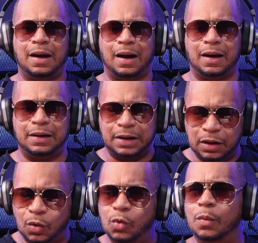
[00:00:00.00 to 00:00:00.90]
uh, in
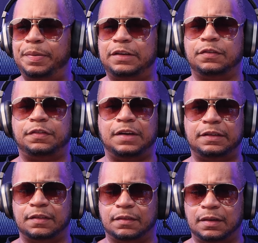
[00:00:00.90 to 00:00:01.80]
the Google Pixel
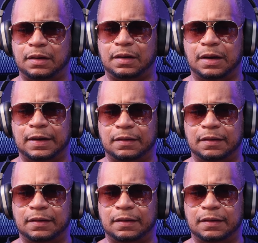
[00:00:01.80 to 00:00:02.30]
6 and, and,